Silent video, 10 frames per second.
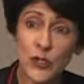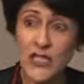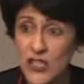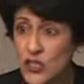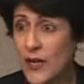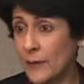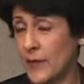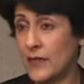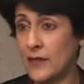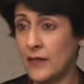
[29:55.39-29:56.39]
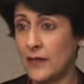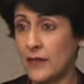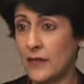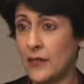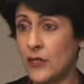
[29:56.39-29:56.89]
to teach them
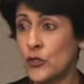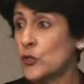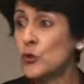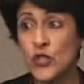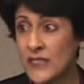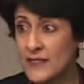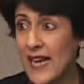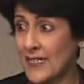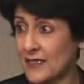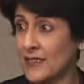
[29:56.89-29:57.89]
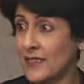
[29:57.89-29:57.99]
to do just that.